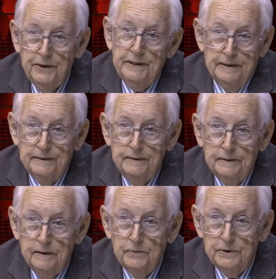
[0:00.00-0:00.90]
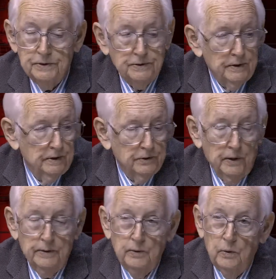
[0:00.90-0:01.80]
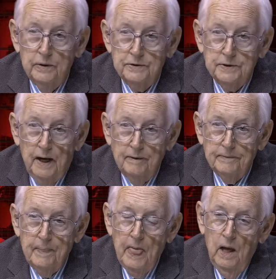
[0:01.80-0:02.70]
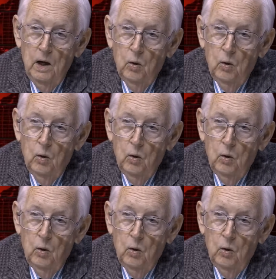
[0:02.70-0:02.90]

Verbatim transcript: They didn't. They were just trying to annoy the staff